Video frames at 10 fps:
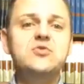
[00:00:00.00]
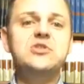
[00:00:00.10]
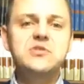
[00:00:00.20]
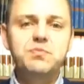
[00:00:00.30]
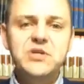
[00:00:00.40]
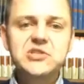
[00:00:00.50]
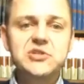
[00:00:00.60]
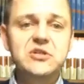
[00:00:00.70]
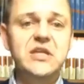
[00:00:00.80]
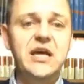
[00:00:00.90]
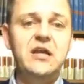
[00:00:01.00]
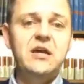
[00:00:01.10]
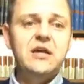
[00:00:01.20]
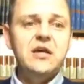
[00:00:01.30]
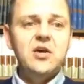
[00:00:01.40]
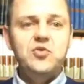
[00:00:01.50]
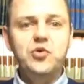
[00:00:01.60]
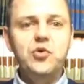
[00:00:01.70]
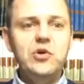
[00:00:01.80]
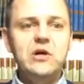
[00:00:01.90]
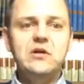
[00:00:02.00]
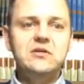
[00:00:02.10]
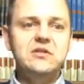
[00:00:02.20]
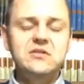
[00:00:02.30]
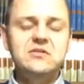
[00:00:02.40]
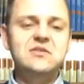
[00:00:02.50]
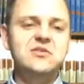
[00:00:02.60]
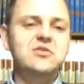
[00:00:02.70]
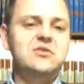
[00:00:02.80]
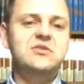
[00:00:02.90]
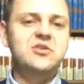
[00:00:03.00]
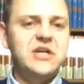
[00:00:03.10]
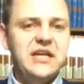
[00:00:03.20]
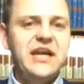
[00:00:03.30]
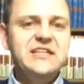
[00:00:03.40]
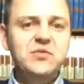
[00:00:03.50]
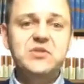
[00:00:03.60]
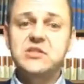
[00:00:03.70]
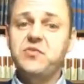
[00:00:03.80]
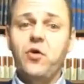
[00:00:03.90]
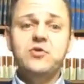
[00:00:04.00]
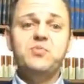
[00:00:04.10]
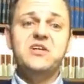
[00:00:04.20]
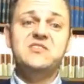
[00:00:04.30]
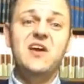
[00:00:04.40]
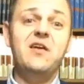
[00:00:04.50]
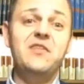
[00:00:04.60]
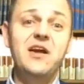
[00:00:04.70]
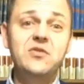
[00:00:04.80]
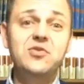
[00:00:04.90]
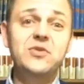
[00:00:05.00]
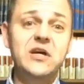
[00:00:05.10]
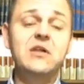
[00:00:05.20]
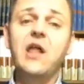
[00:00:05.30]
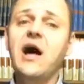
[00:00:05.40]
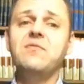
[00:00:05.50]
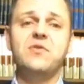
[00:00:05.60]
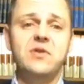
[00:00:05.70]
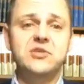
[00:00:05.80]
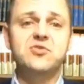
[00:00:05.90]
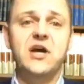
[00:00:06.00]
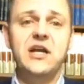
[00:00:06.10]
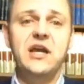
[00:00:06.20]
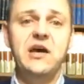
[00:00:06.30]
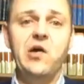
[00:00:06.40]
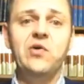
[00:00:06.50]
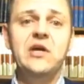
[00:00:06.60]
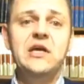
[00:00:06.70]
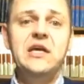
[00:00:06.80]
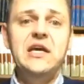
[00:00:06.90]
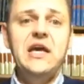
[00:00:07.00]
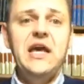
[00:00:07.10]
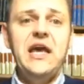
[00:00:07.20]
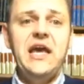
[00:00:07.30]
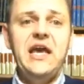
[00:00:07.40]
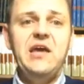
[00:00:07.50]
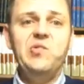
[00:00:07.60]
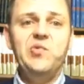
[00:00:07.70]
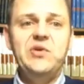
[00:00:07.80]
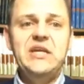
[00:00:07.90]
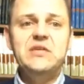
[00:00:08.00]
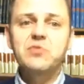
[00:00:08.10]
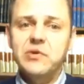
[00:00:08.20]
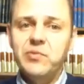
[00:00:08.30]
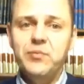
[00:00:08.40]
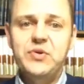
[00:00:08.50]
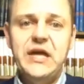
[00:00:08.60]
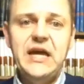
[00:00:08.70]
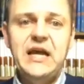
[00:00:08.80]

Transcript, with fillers: Just be sure that you're you're you're connecting with these folks because they're they're doing a lot for us right now, and we need to remember that.